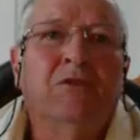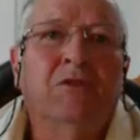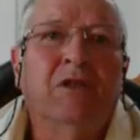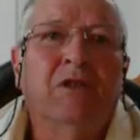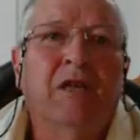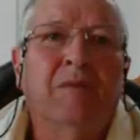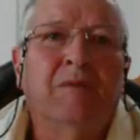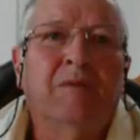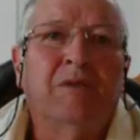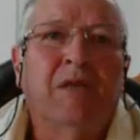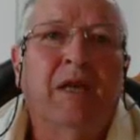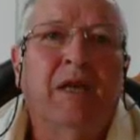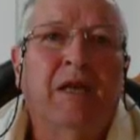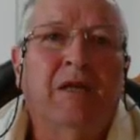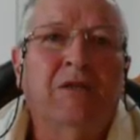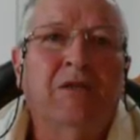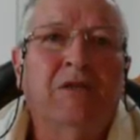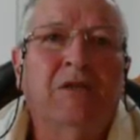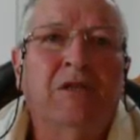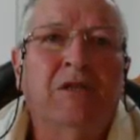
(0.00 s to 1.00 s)
your neighbour's
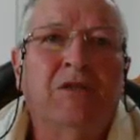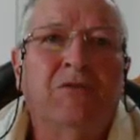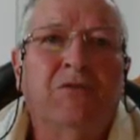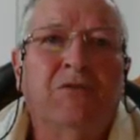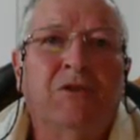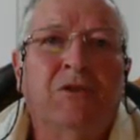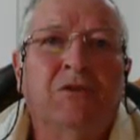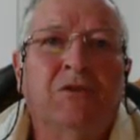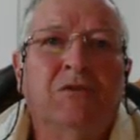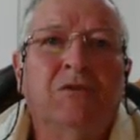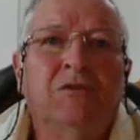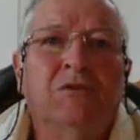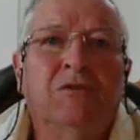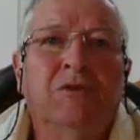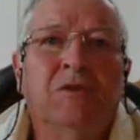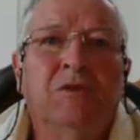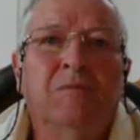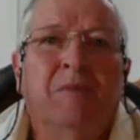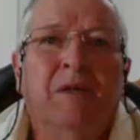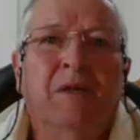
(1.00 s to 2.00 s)
house, his field,
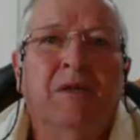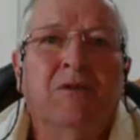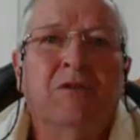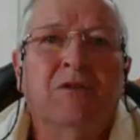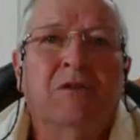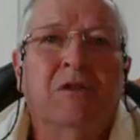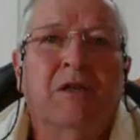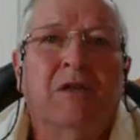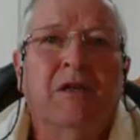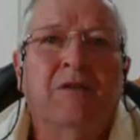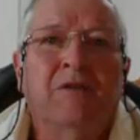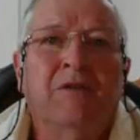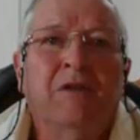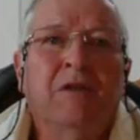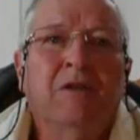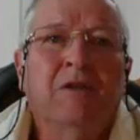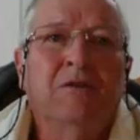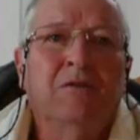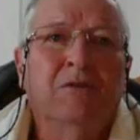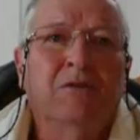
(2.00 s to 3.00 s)
nor his male slave,
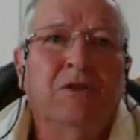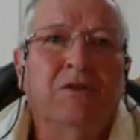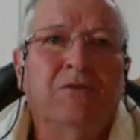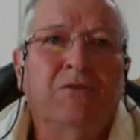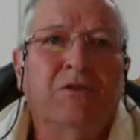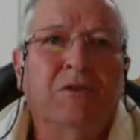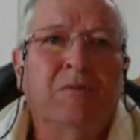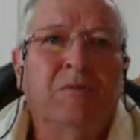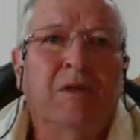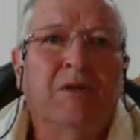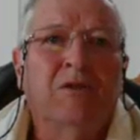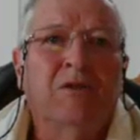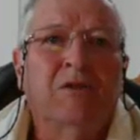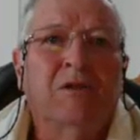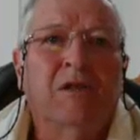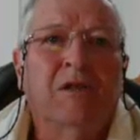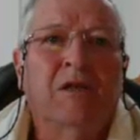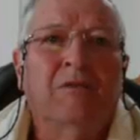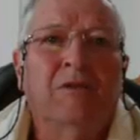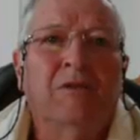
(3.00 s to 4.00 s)
nor his female
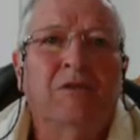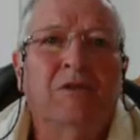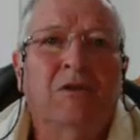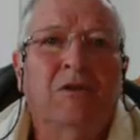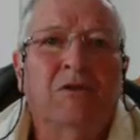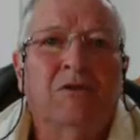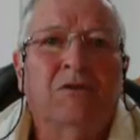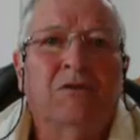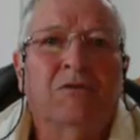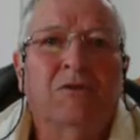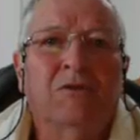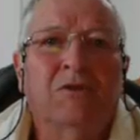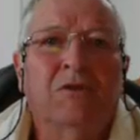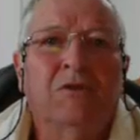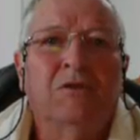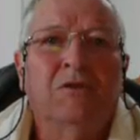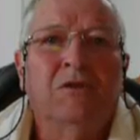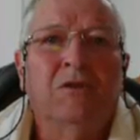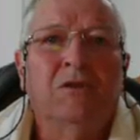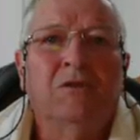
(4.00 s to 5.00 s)
slave, his ox or his
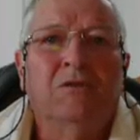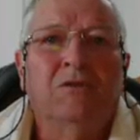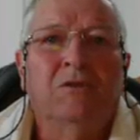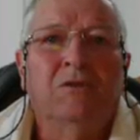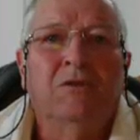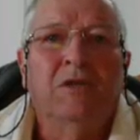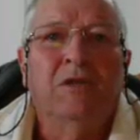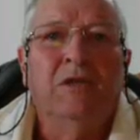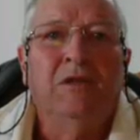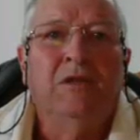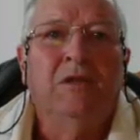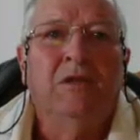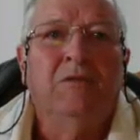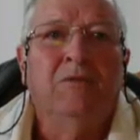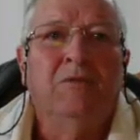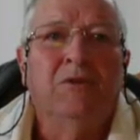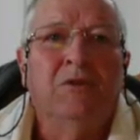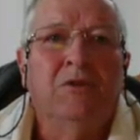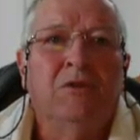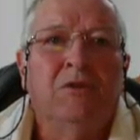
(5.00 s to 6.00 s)
donkey, nor
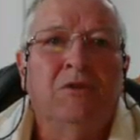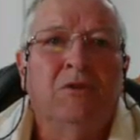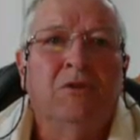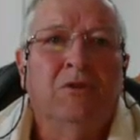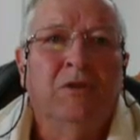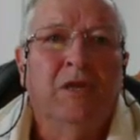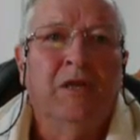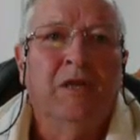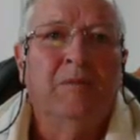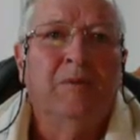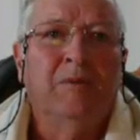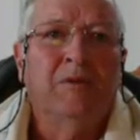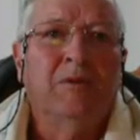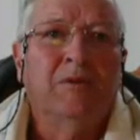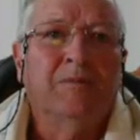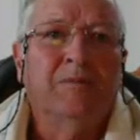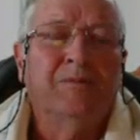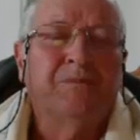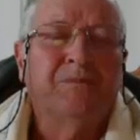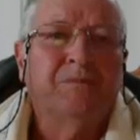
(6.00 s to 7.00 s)
anything which is your
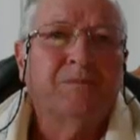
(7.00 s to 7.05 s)
neighbour's.